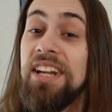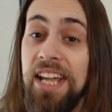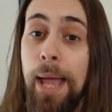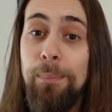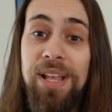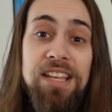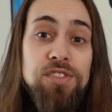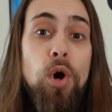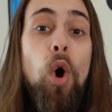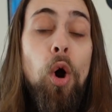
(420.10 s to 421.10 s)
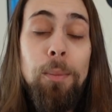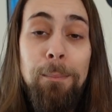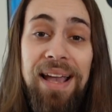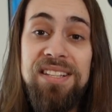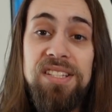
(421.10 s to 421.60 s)
their gameplays or
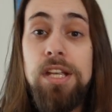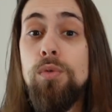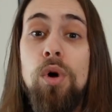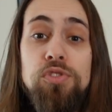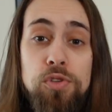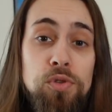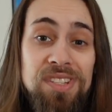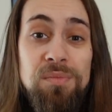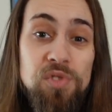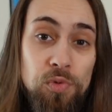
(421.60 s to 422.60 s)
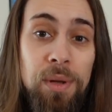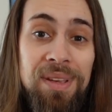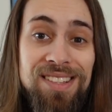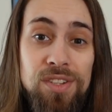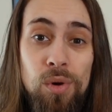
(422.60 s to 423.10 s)
may still want to do some
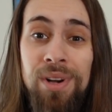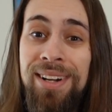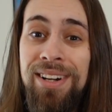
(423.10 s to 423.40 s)
streaming, so